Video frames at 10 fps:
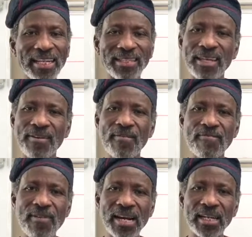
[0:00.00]
It's a
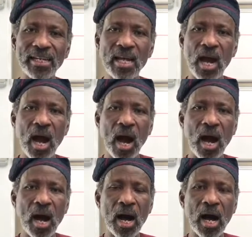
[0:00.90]
very
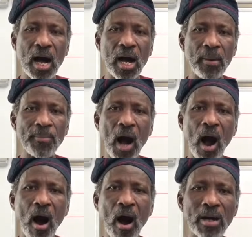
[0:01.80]

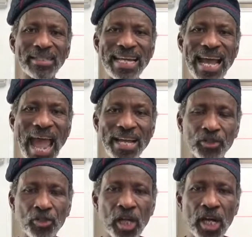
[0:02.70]
hard
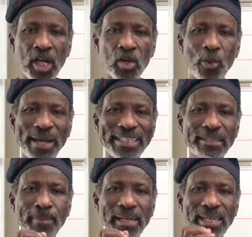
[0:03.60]
H. You're
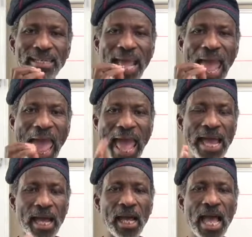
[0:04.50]
expelling the
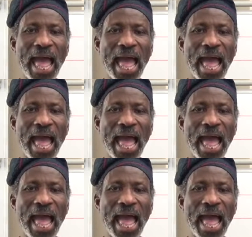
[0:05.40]
air.